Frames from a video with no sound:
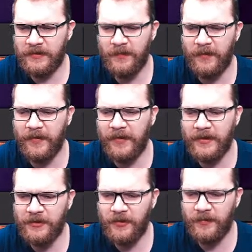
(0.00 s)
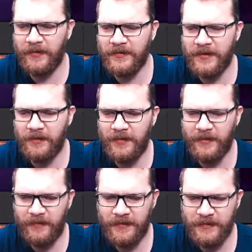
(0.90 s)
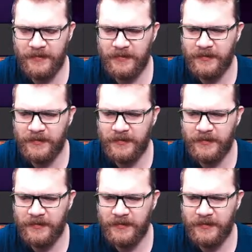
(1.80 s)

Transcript: super big rush to open those EOP rewards.